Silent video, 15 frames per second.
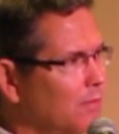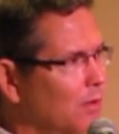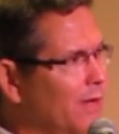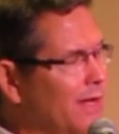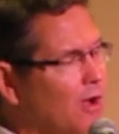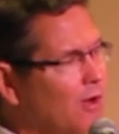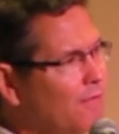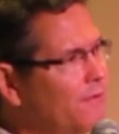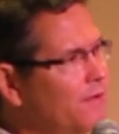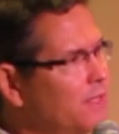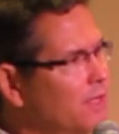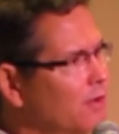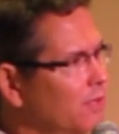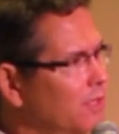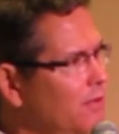But we
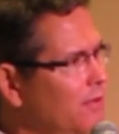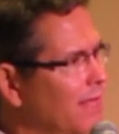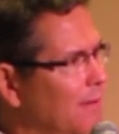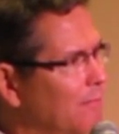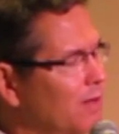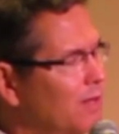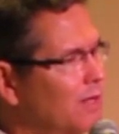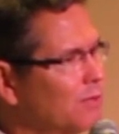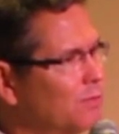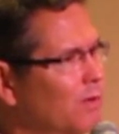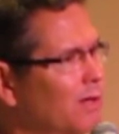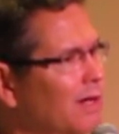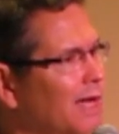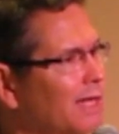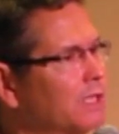often don't do that
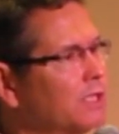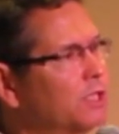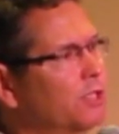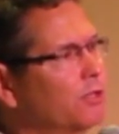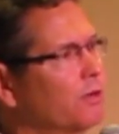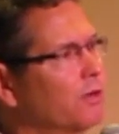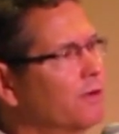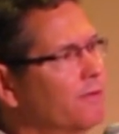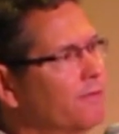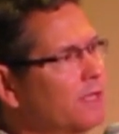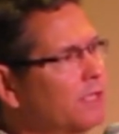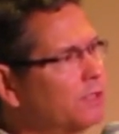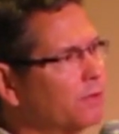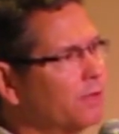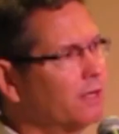because we're like the children
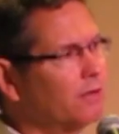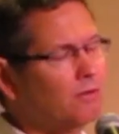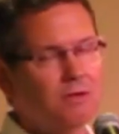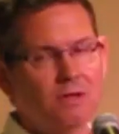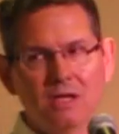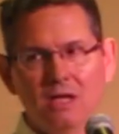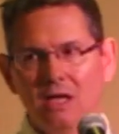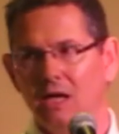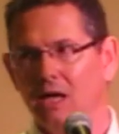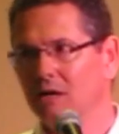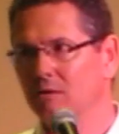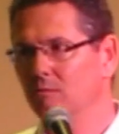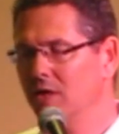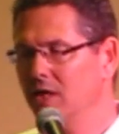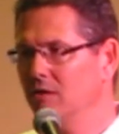of Israel,
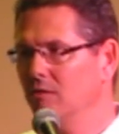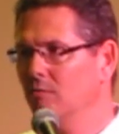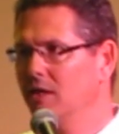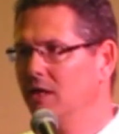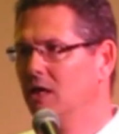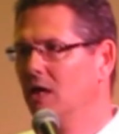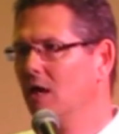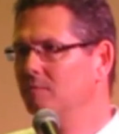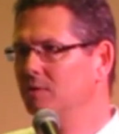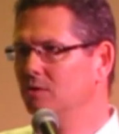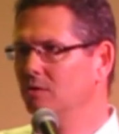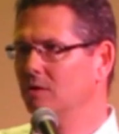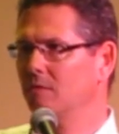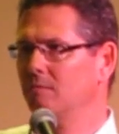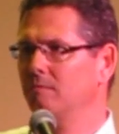and we come
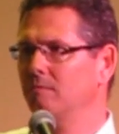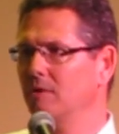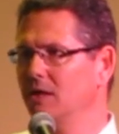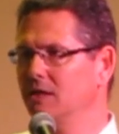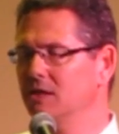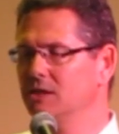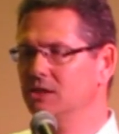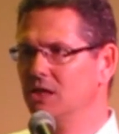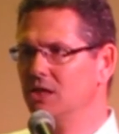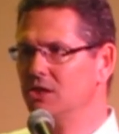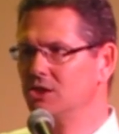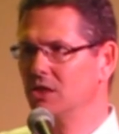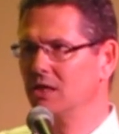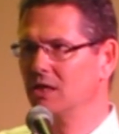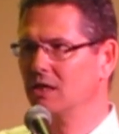to a
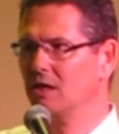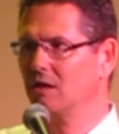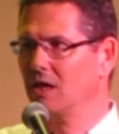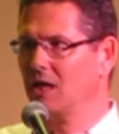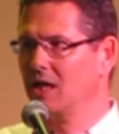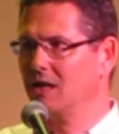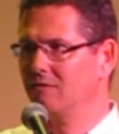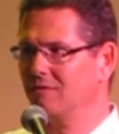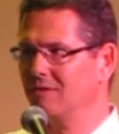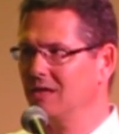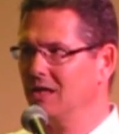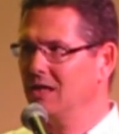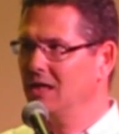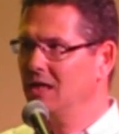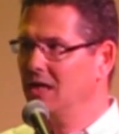decision in our life,
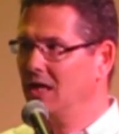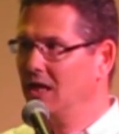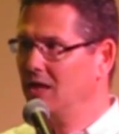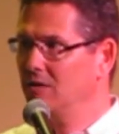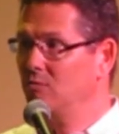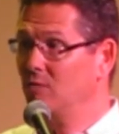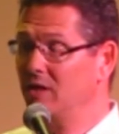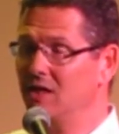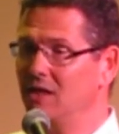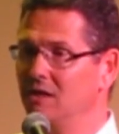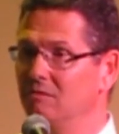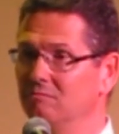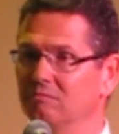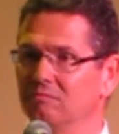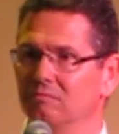and
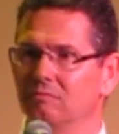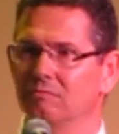we